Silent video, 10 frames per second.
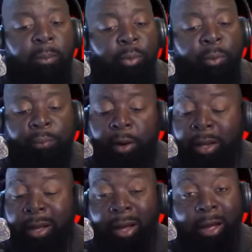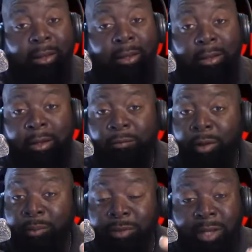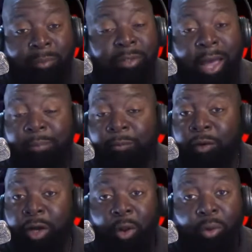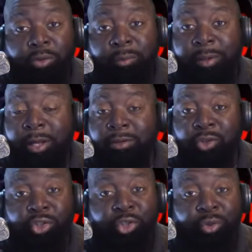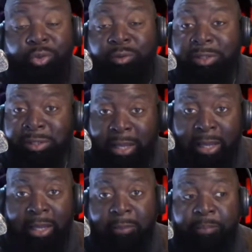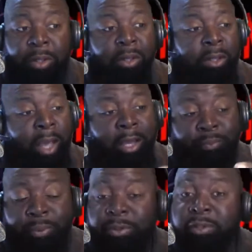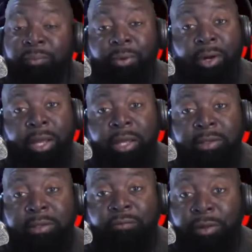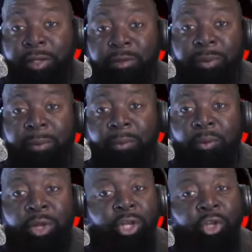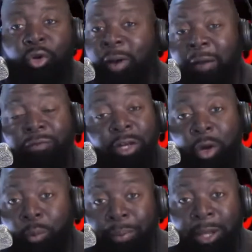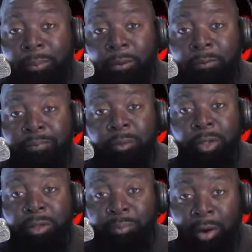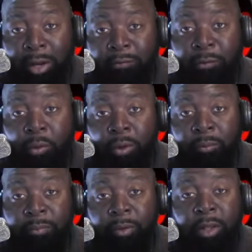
We pray God can give them some type of closure because the shooter is dead. Guys, put some prayer hands up for these people. You don't have to know people to pray for them.